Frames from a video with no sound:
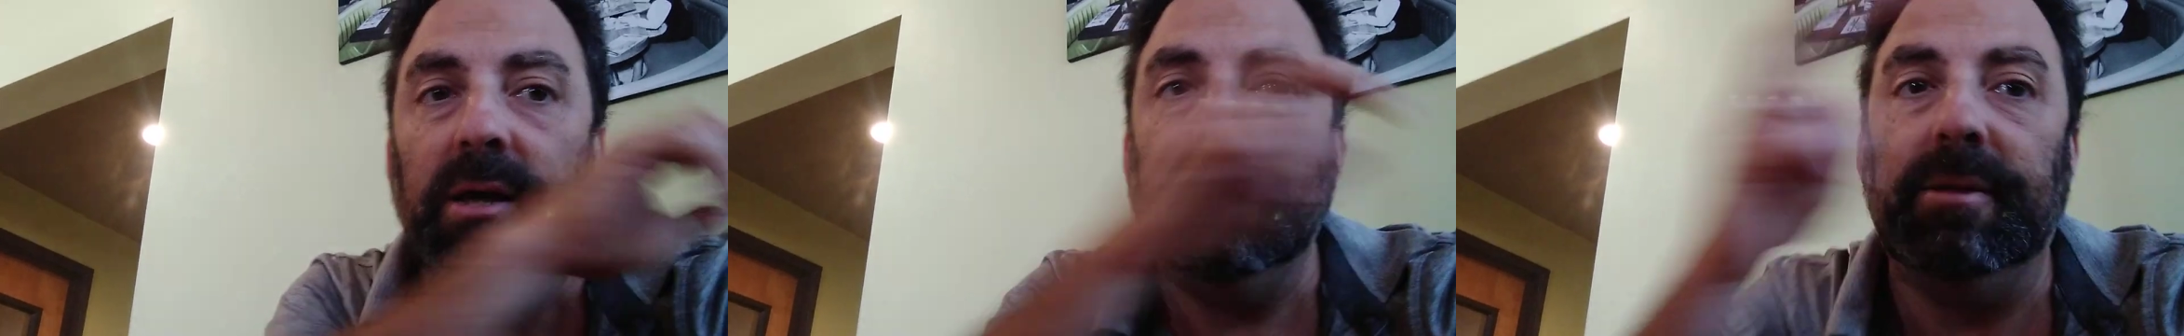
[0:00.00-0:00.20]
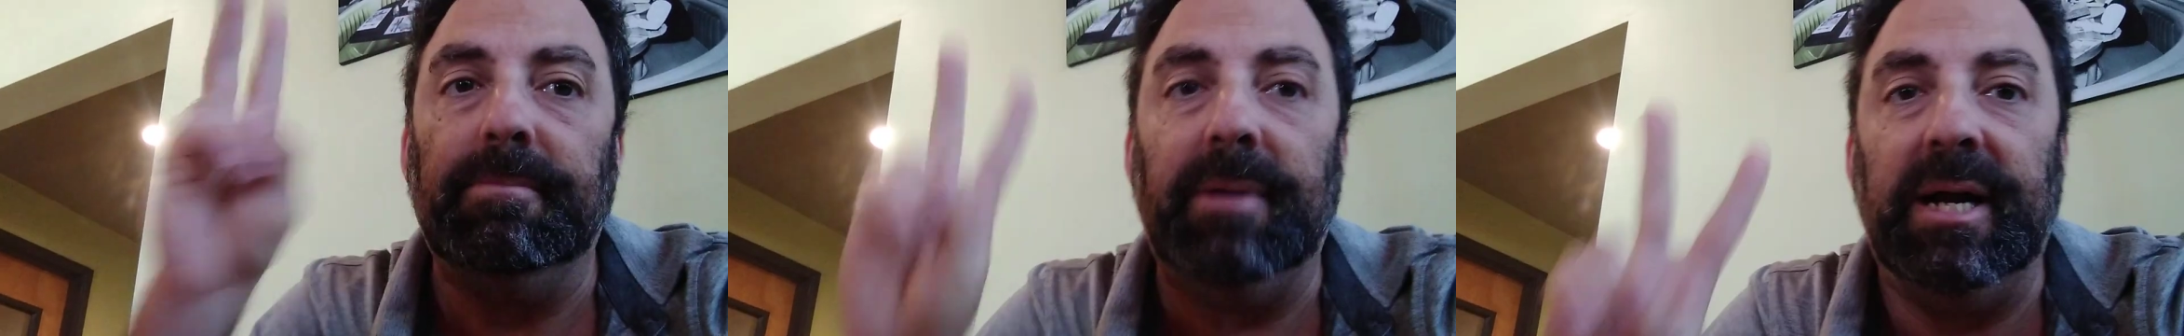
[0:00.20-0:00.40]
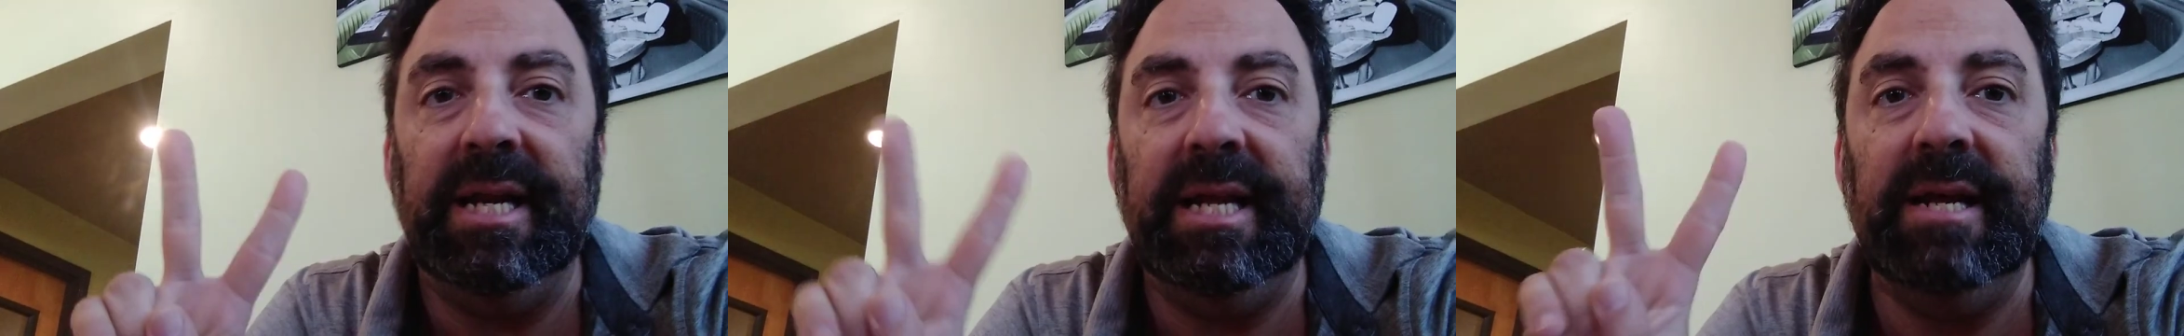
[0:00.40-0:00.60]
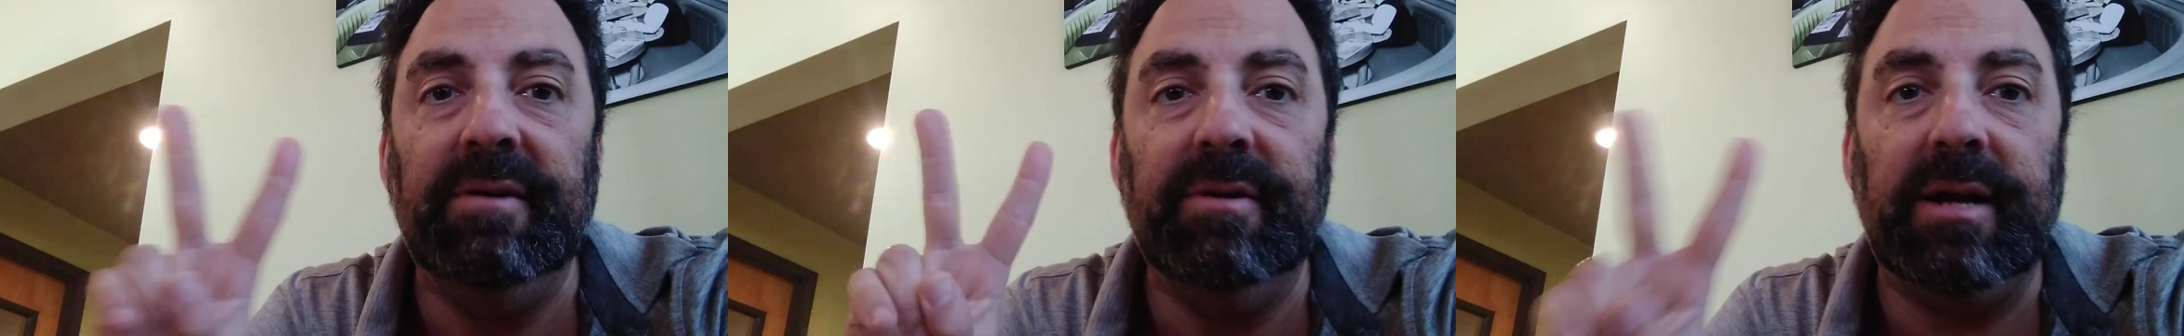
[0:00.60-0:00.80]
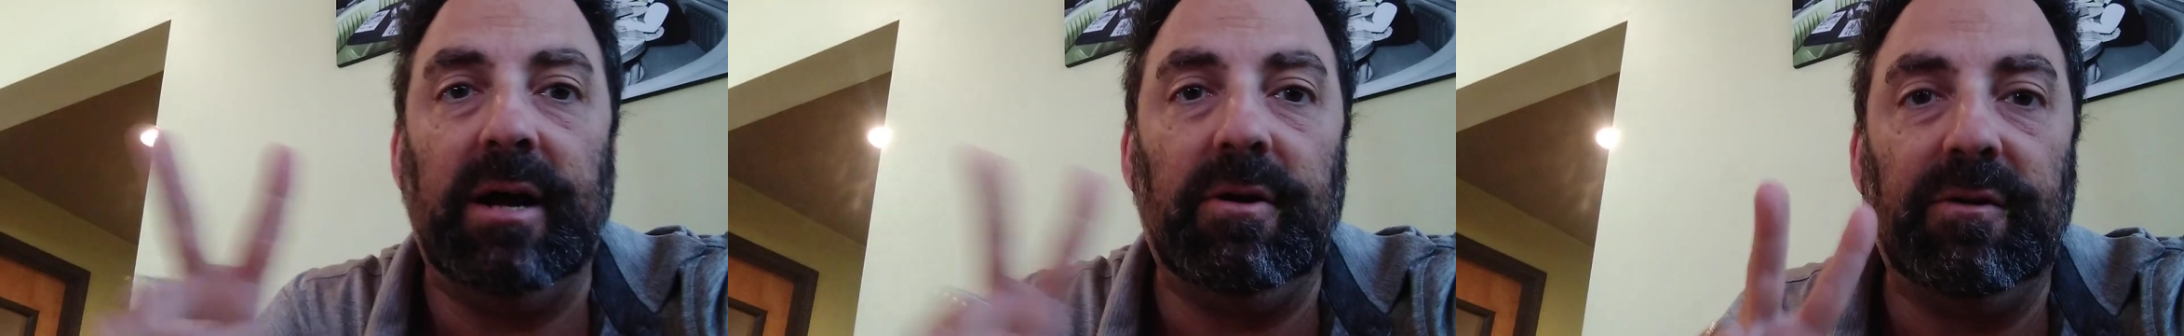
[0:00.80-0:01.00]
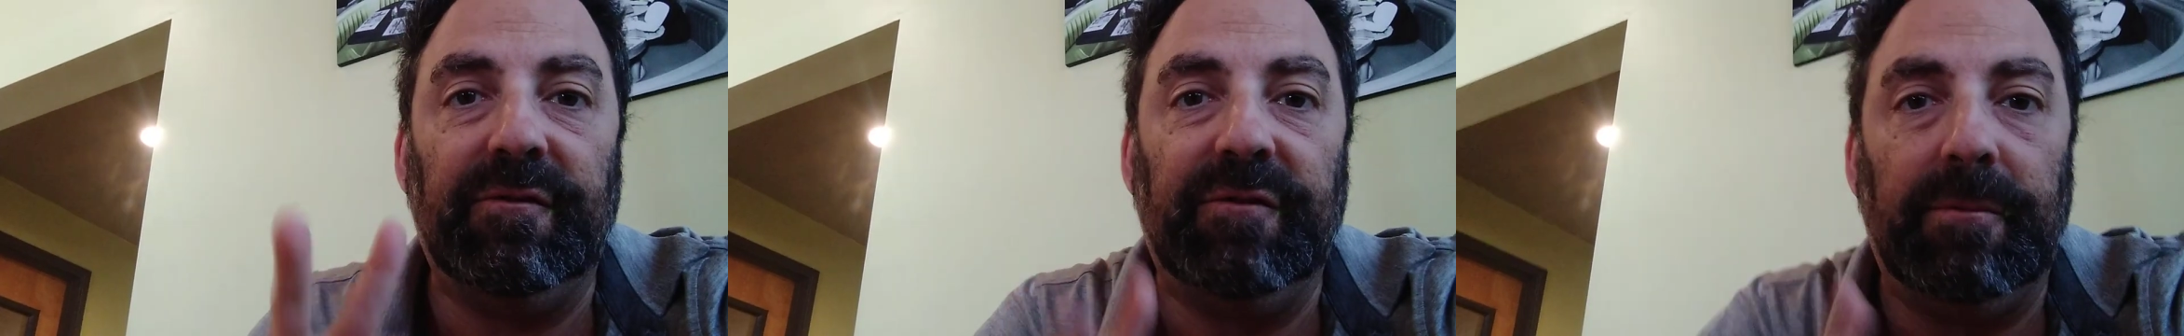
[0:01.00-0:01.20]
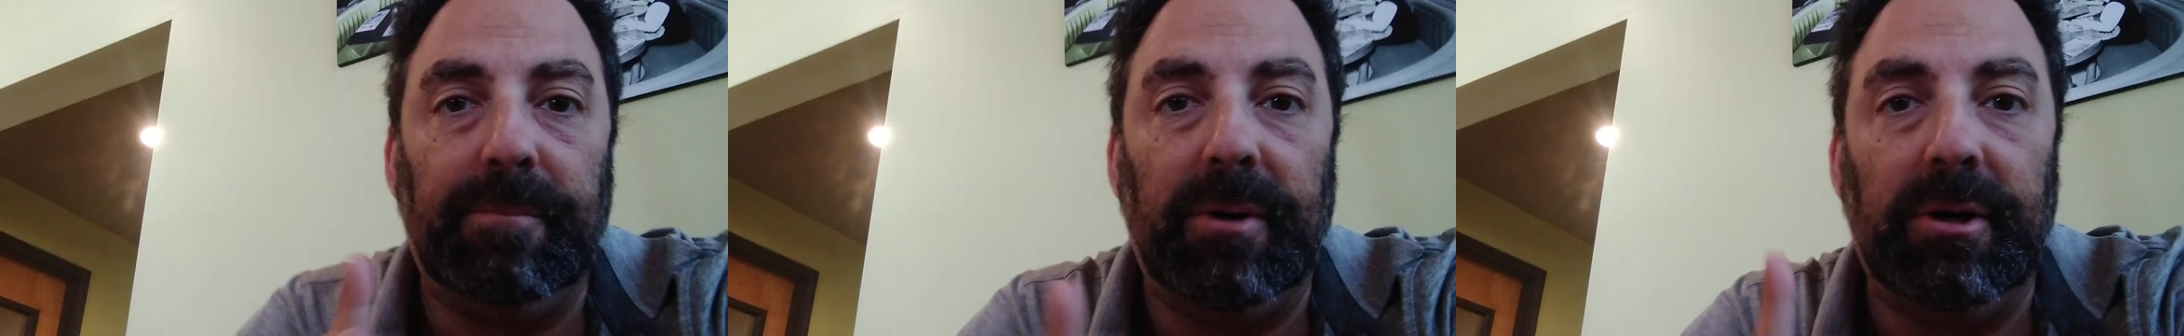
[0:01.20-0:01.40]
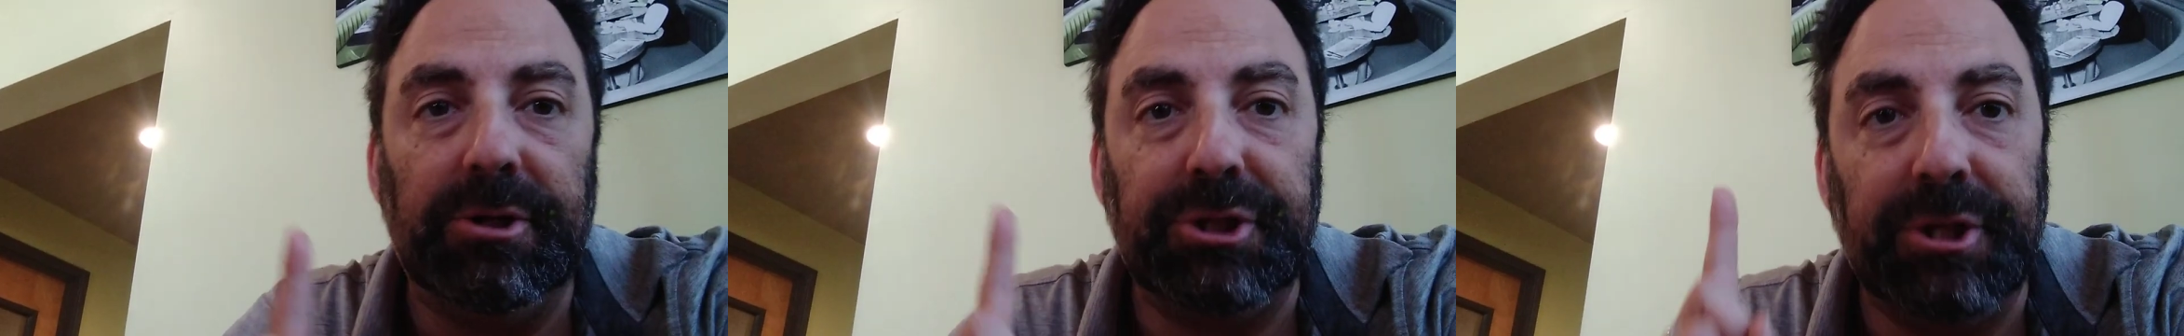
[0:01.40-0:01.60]
The money in college
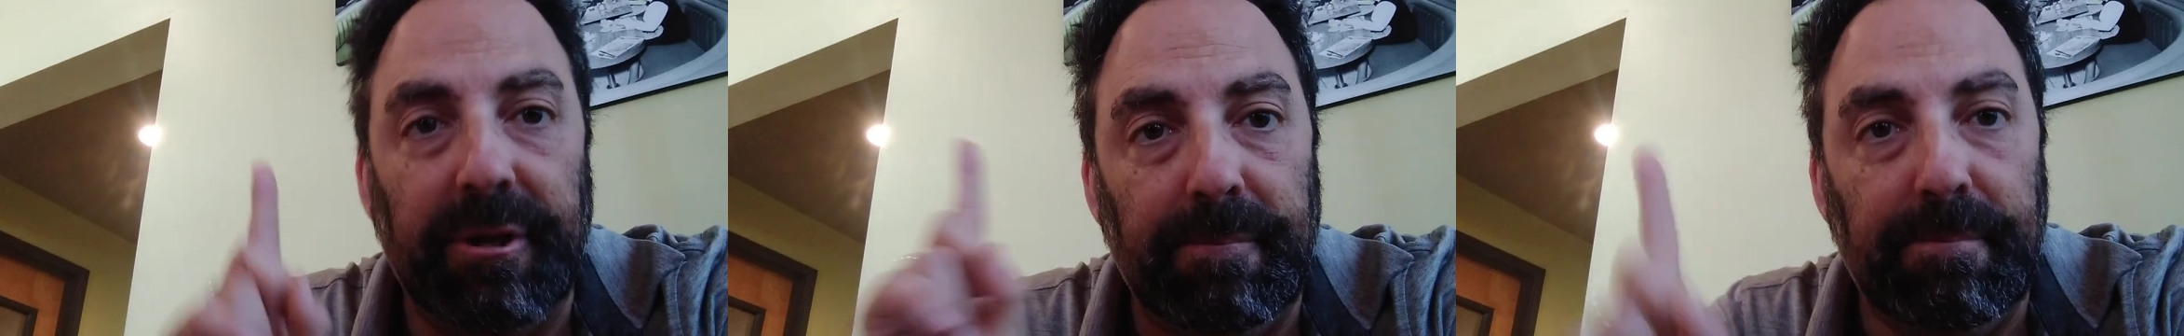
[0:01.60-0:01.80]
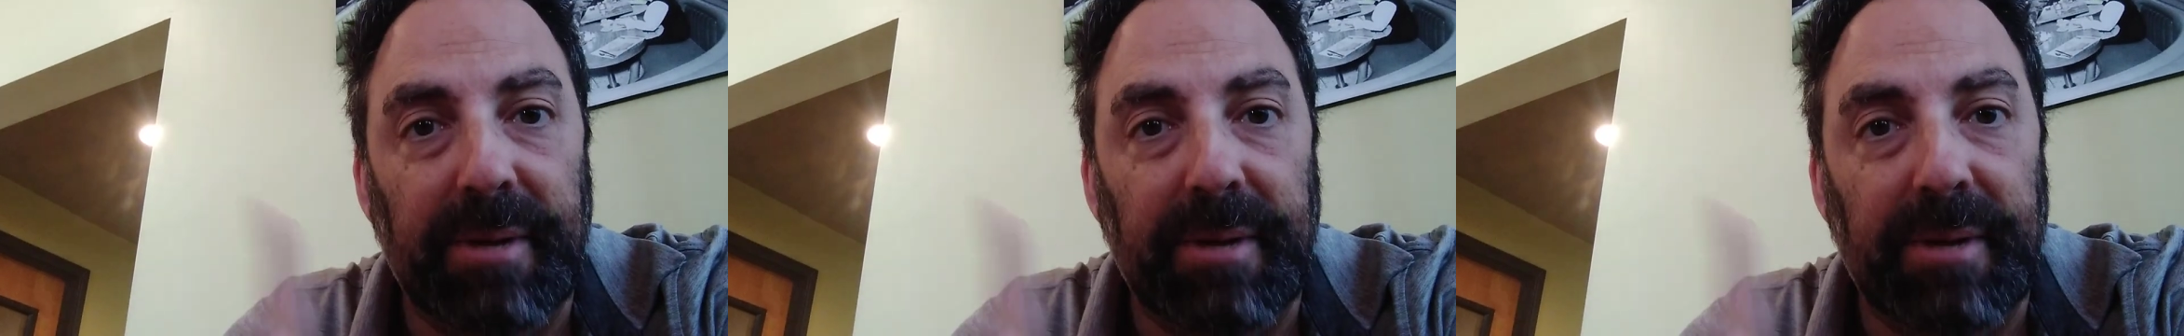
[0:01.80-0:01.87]
football should